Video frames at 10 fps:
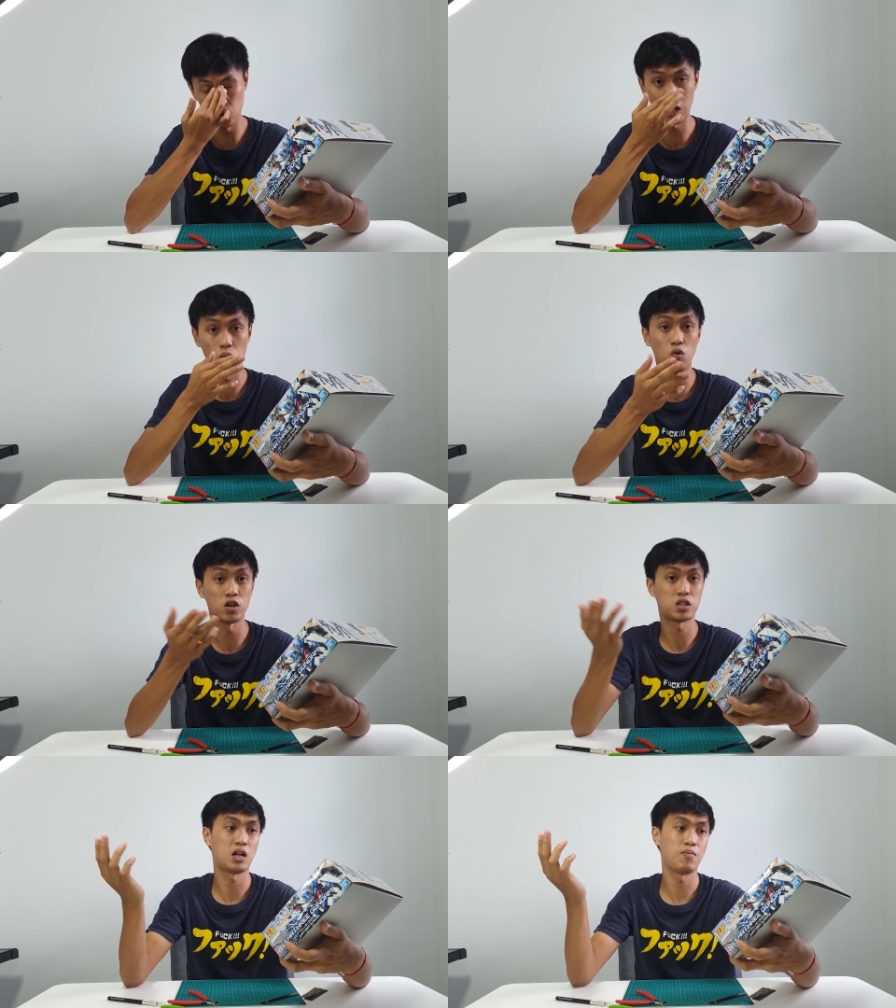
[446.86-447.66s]
you can
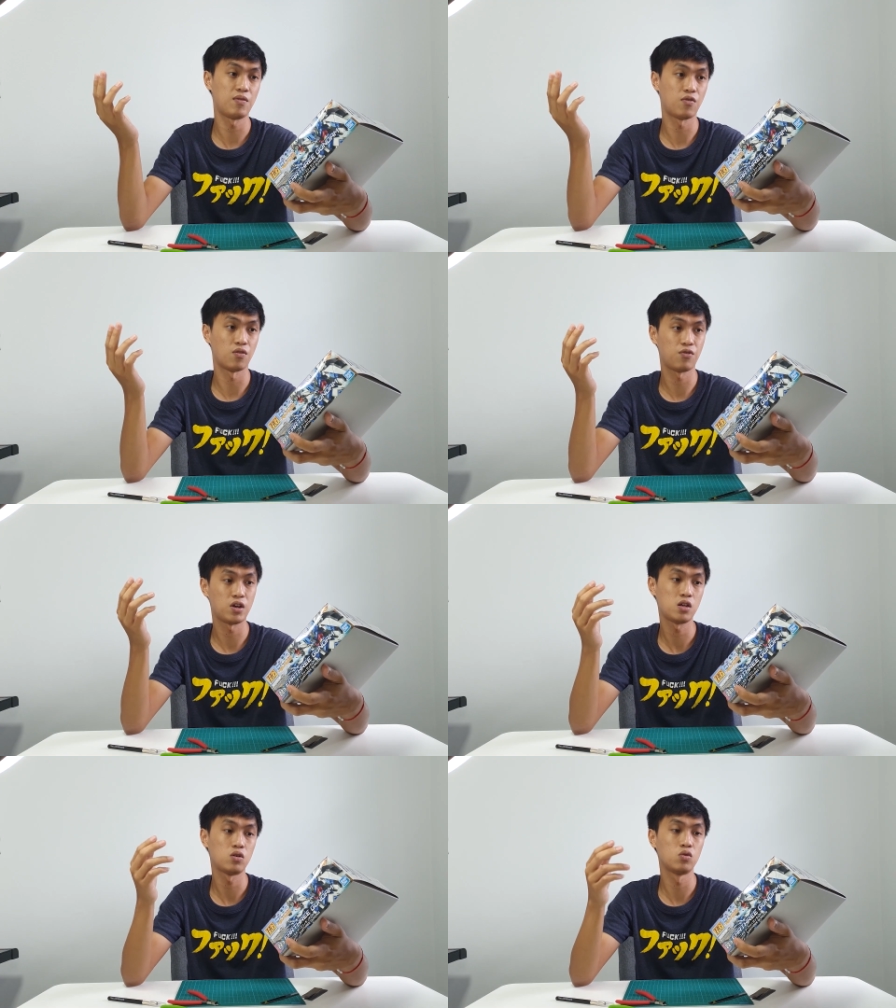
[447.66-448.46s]
watch anime for
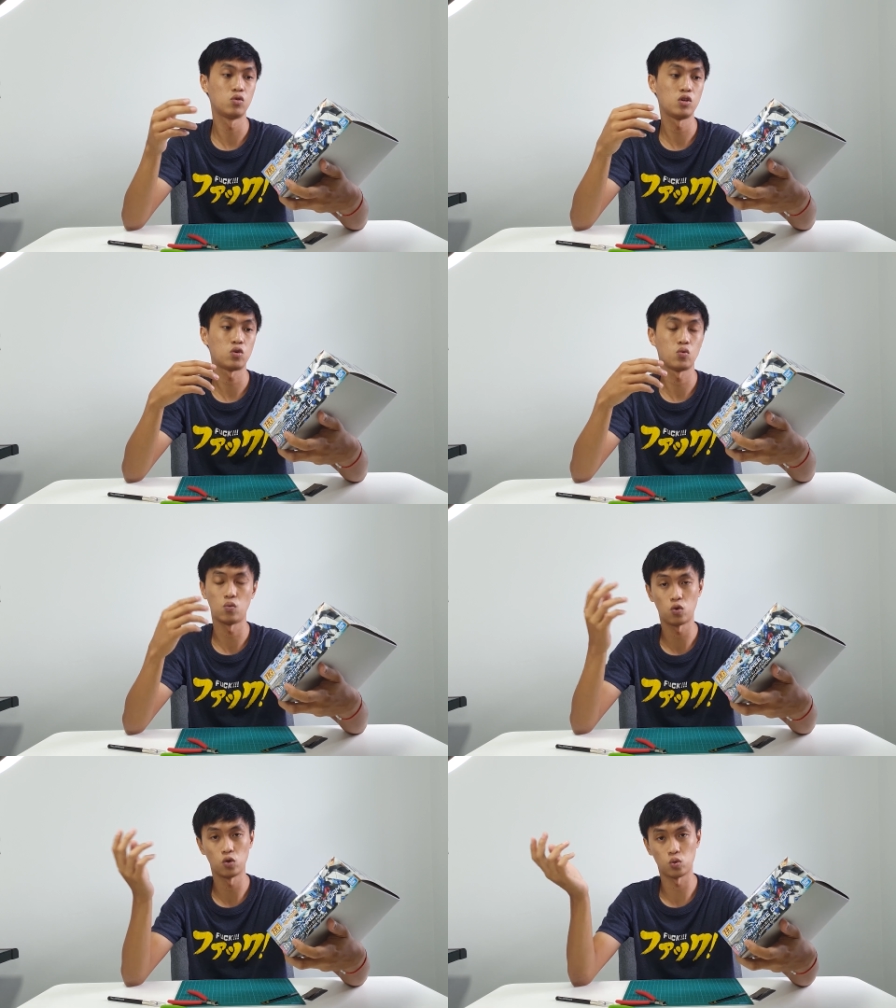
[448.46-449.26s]
free. You don't need
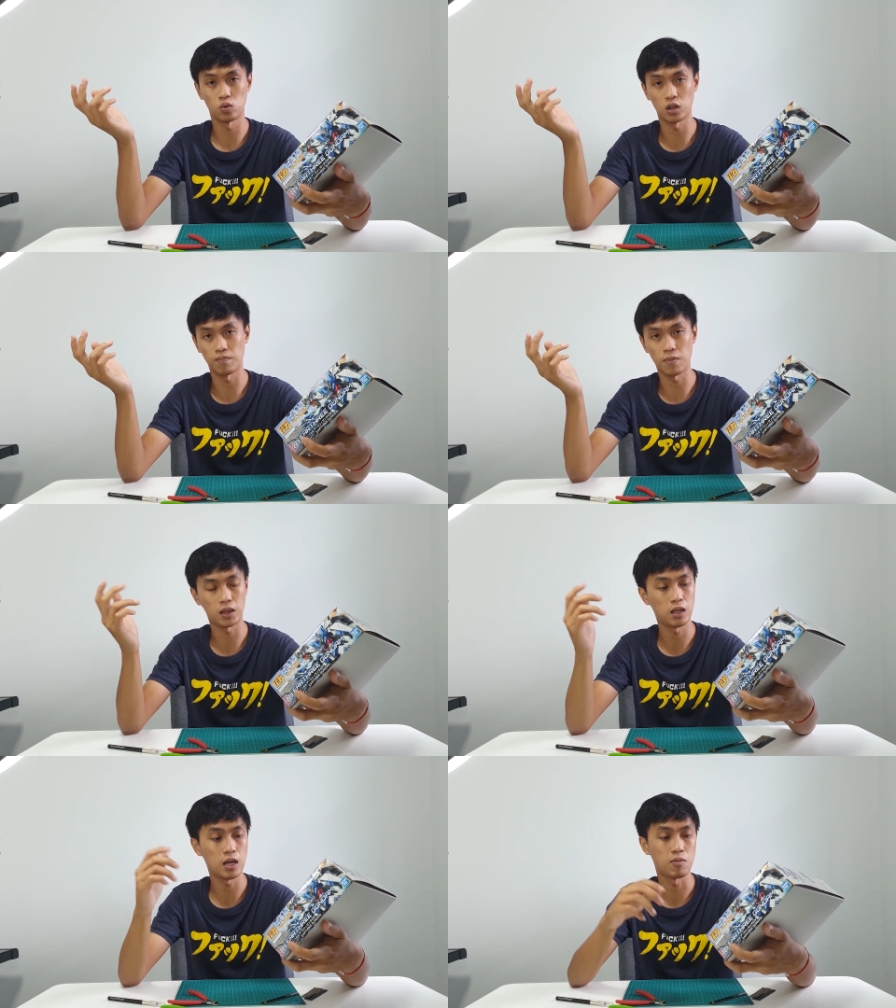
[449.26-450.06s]
to go to third
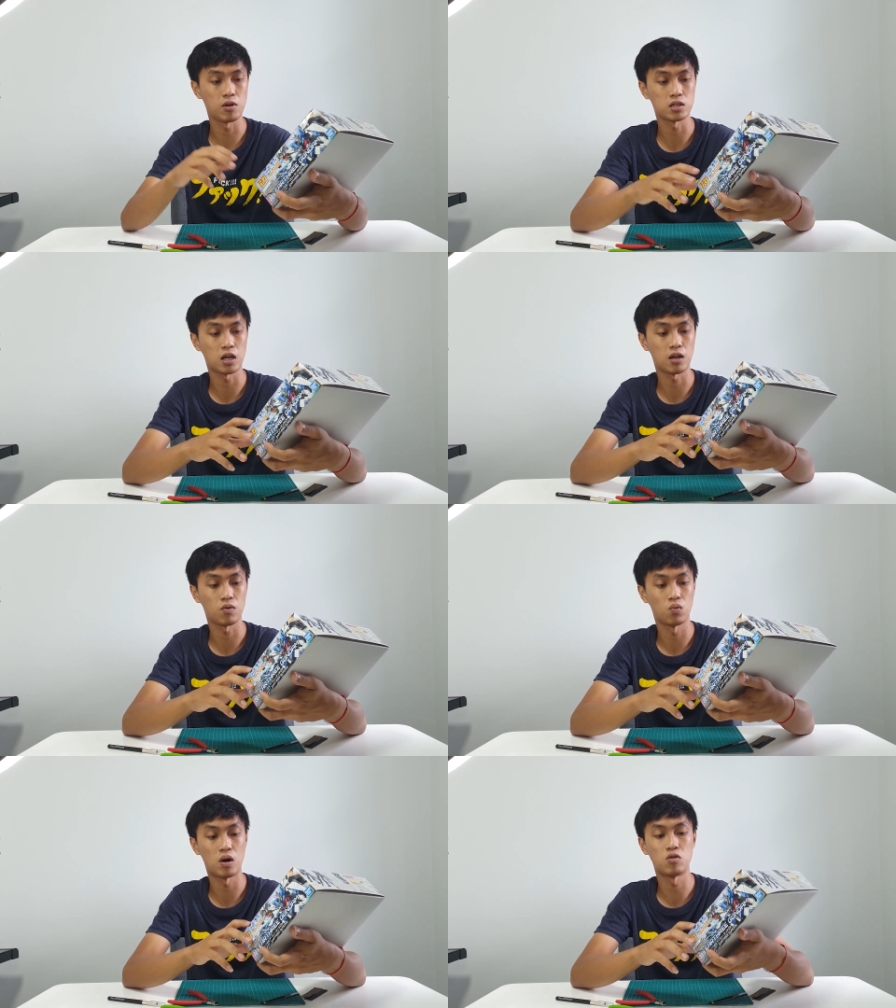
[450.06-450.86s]
party anime site
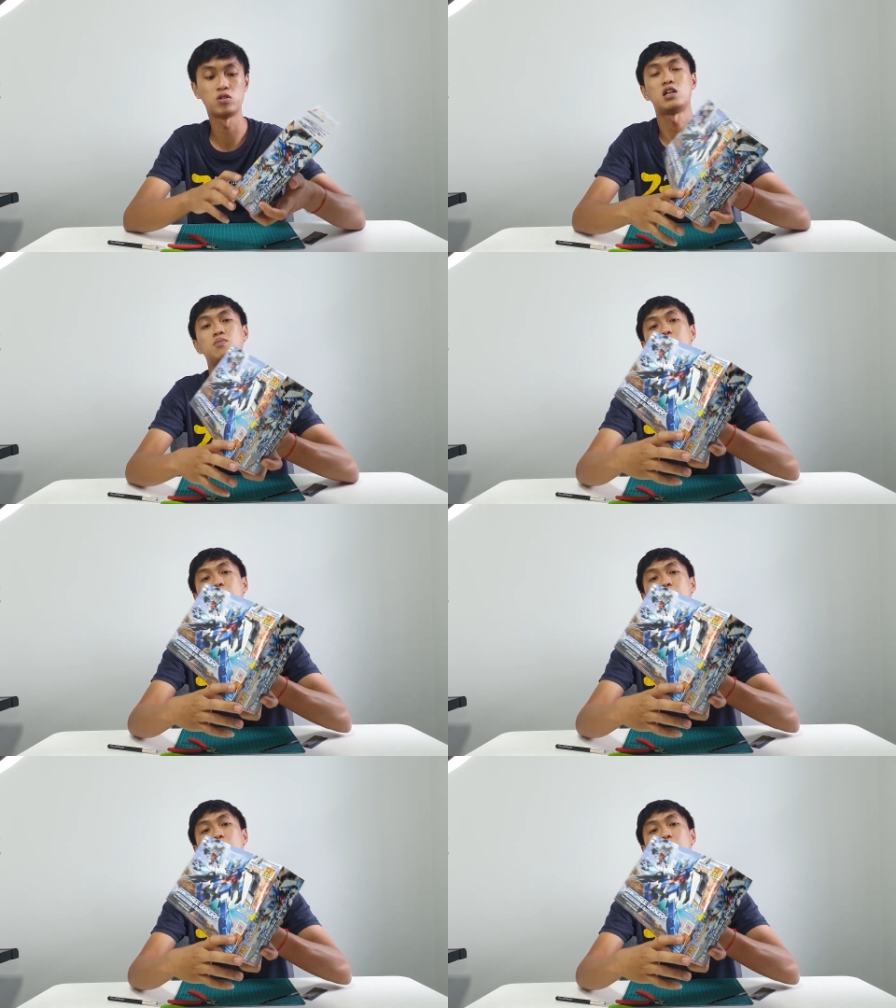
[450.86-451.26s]
while just